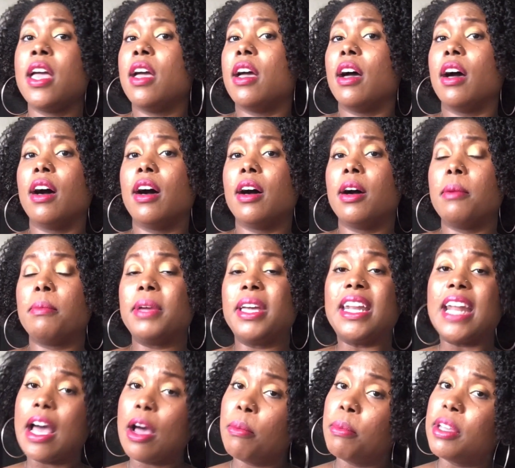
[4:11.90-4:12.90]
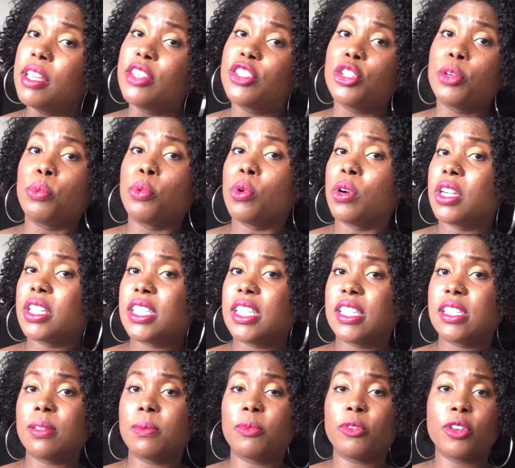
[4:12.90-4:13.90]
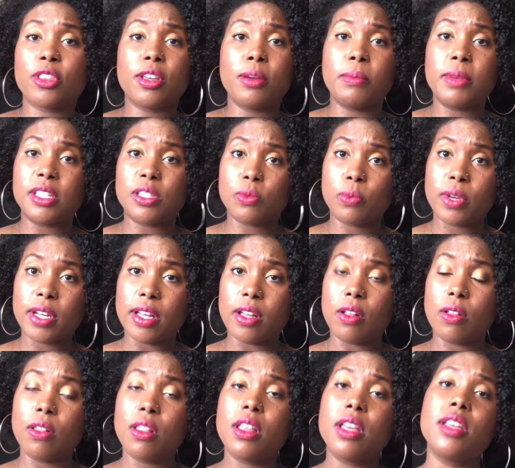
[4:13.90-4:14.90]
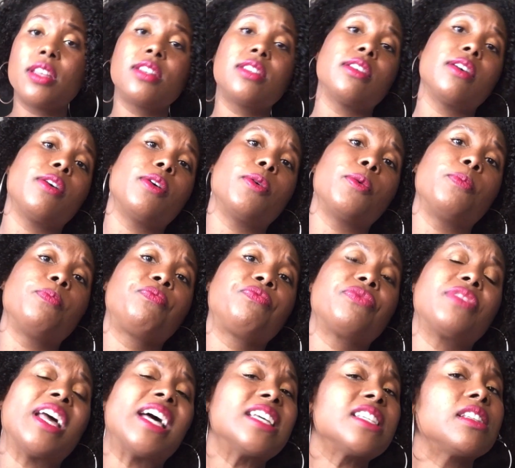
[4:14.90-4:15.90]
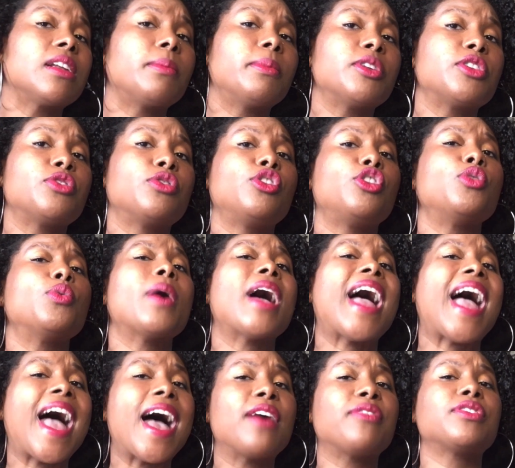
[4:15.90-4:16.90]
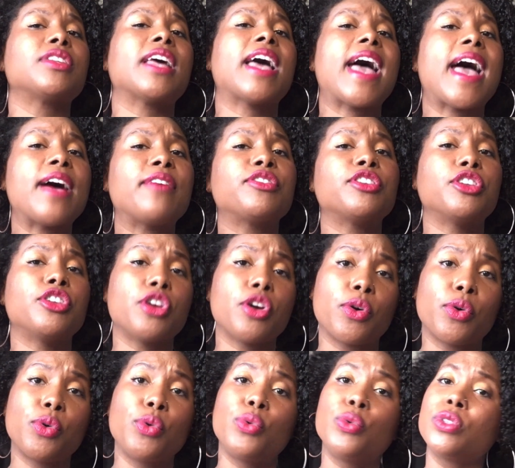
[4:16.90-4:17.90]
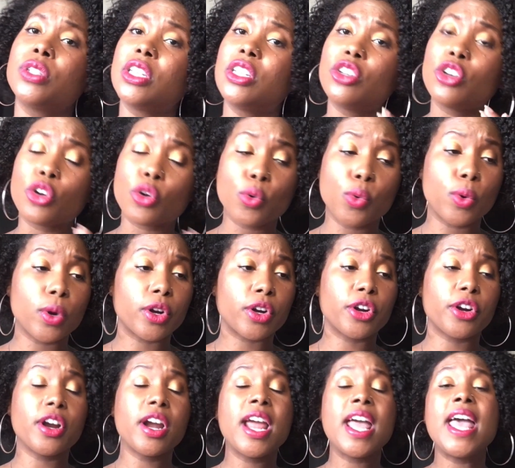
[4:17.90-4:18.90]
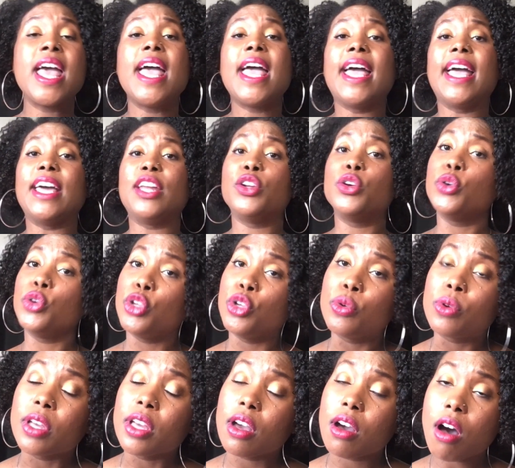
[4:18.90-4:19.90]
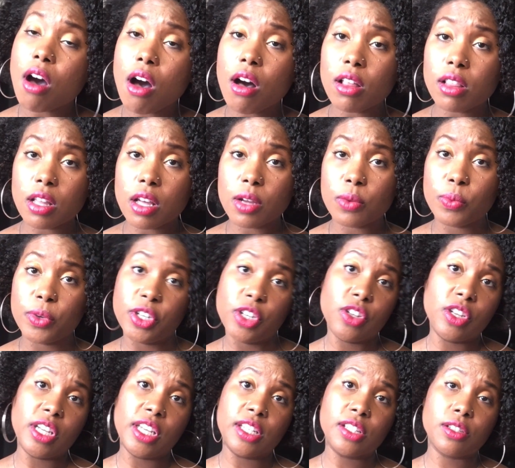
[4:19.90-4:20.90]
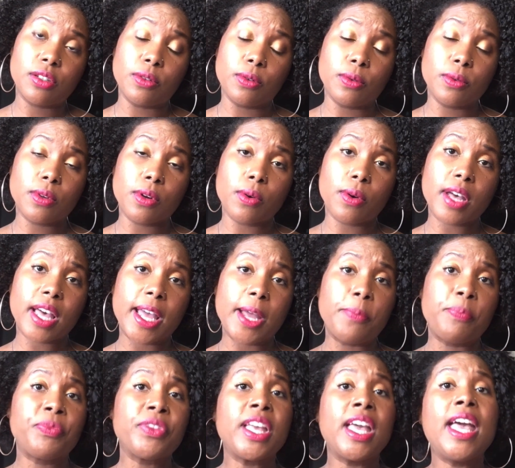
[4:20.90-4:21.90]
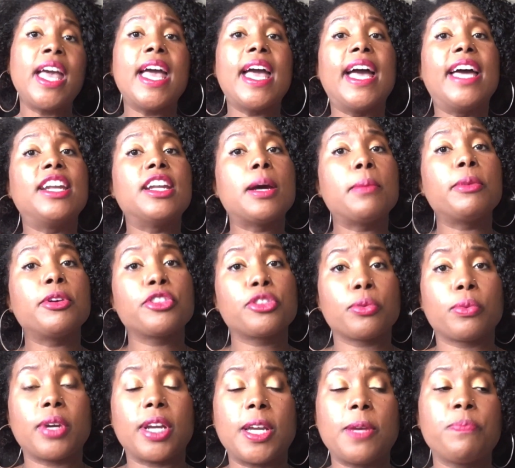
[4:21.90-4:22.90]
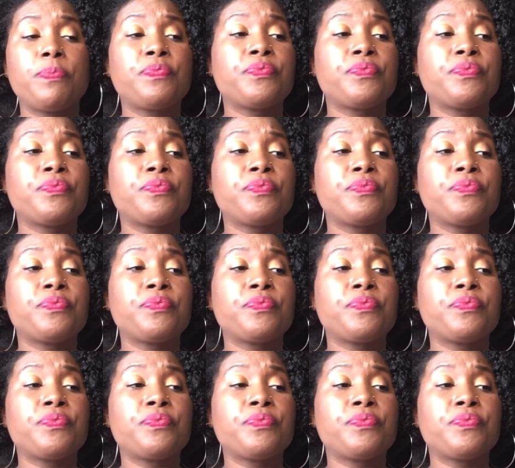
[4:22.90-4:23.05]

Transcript: and I'll be a support system for them as well. So that's number two. You have to know who's in your corner and who you can call on when you need to, okay? And number three,